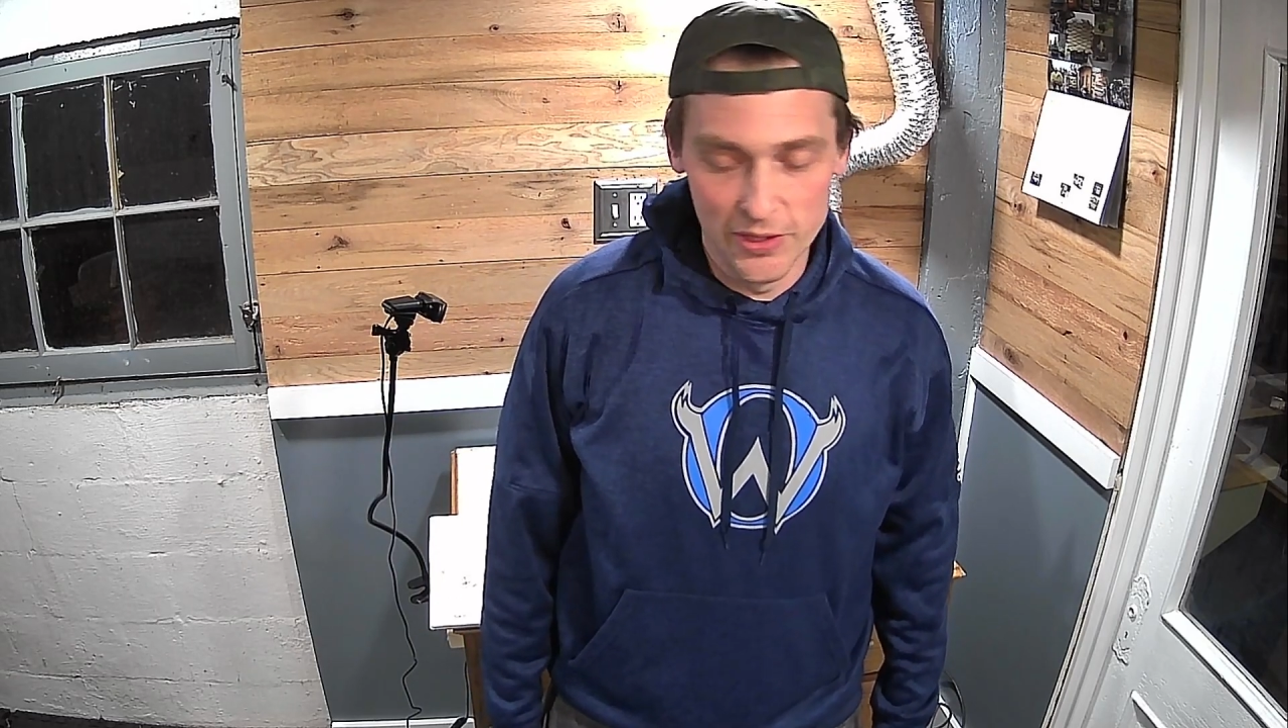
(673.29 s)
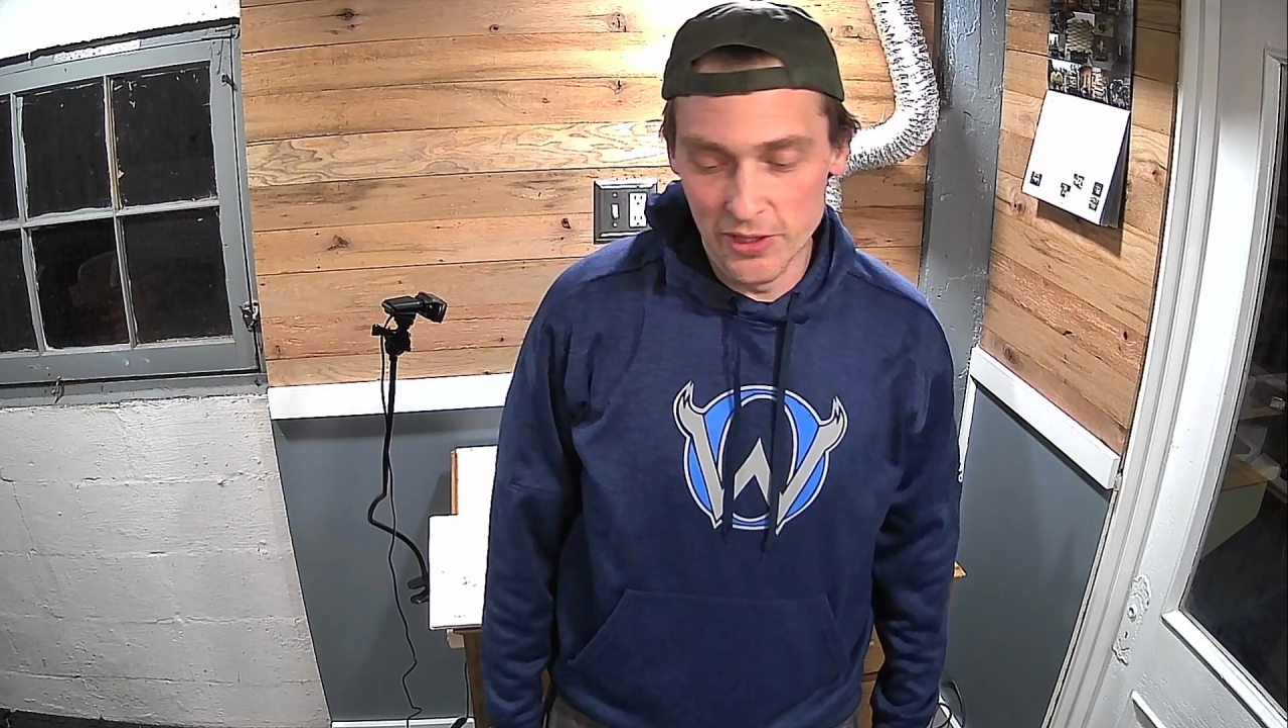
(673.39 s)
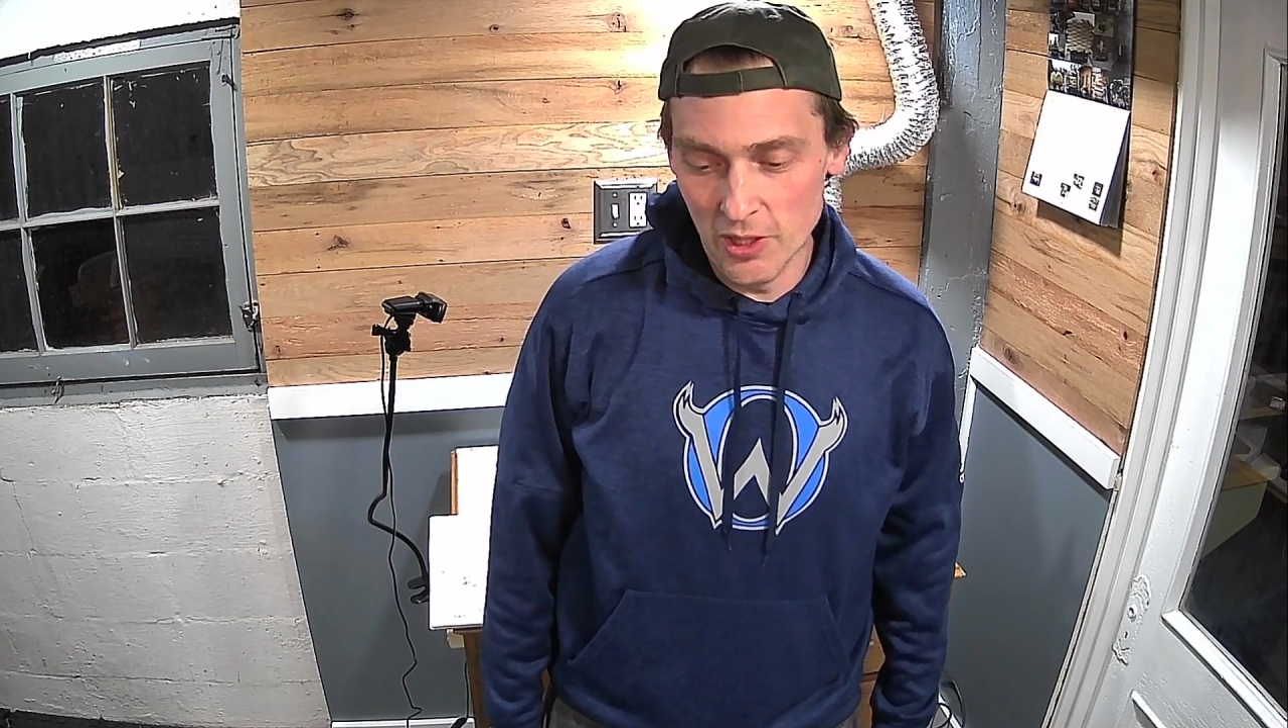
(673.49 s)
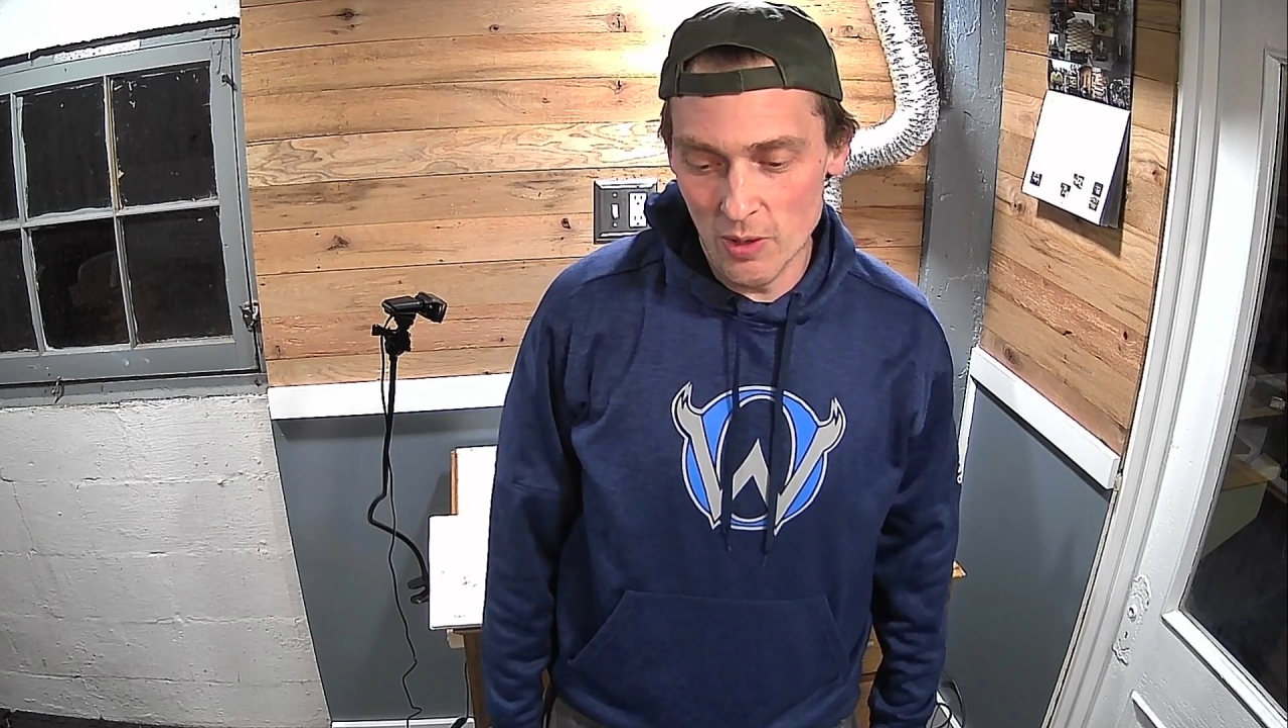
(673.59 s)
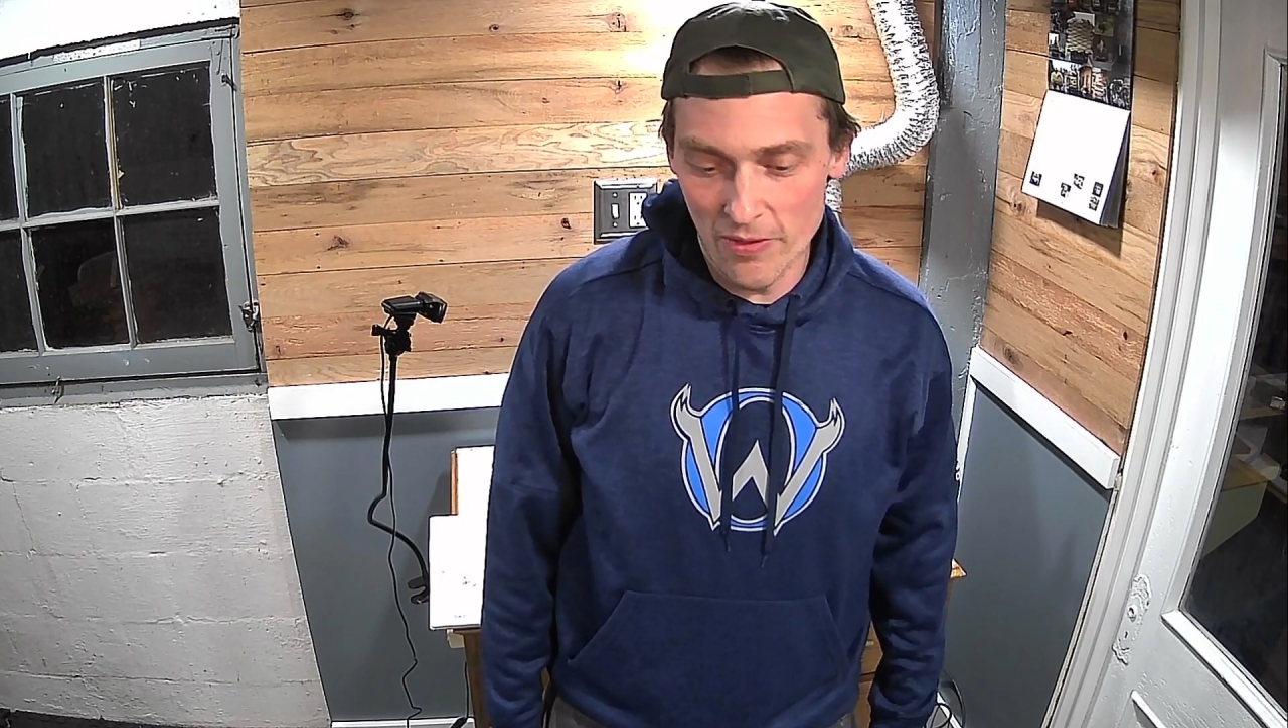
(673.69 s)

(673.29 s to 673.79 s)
to go on